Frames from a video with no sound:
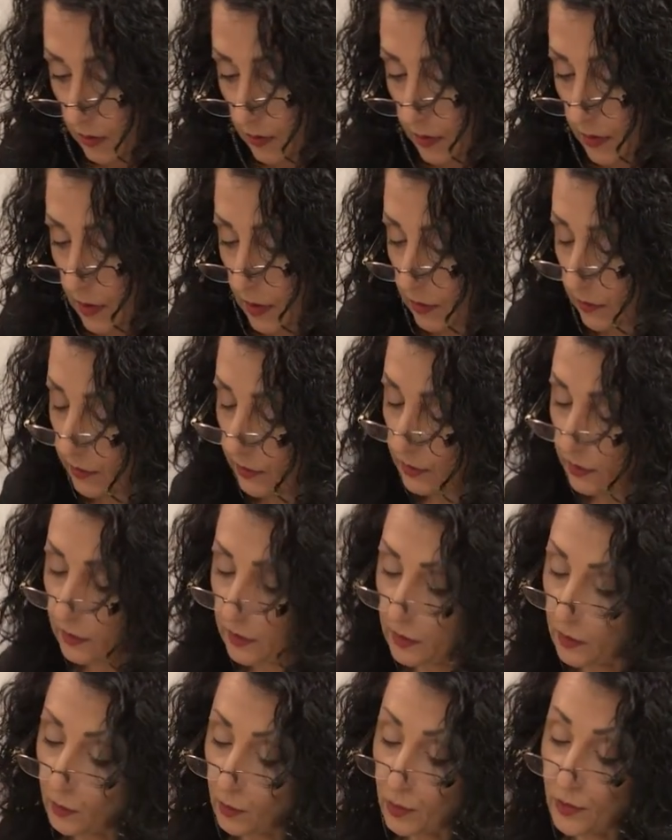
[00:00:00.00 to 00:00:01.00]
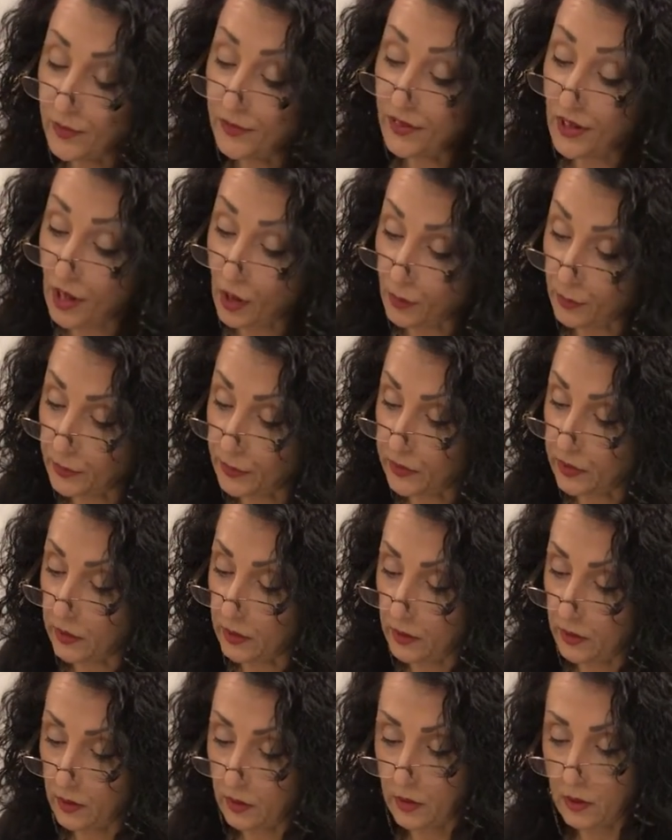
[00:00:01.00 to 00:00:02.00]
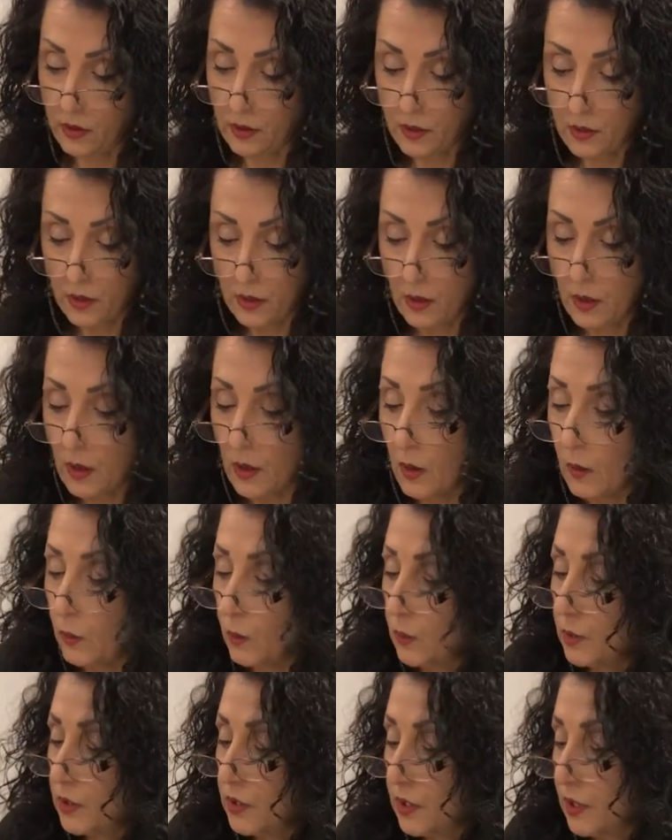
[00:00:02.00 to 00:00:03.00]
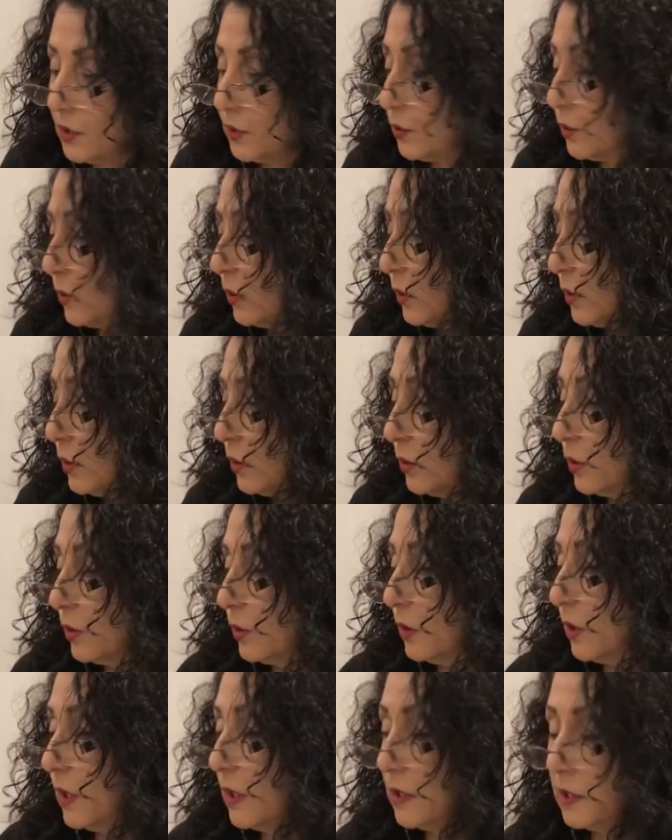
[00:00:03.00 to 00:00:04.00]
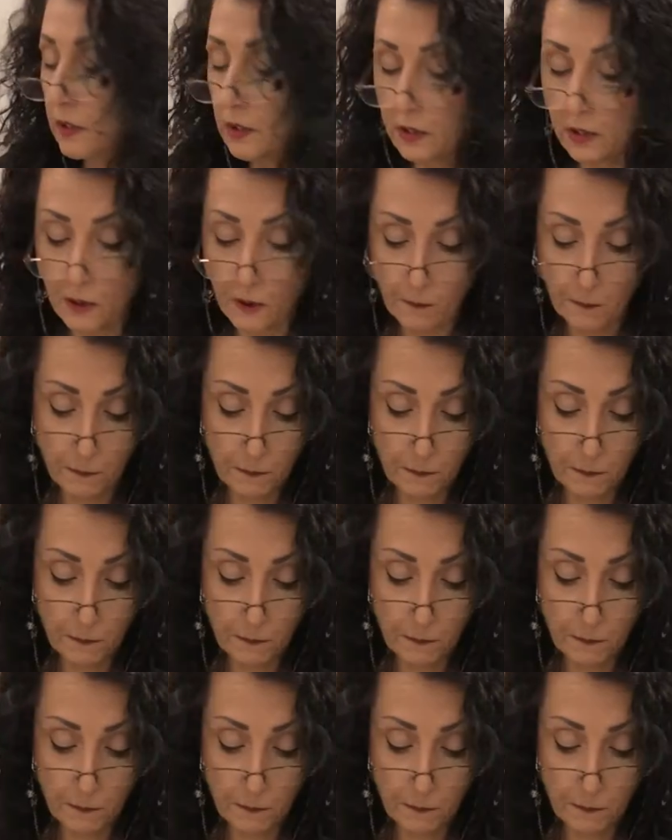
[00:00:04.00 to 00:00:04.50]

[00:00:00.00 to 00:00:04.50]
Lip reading: I don't think they would have helped. Where's that drill hole go, ladies?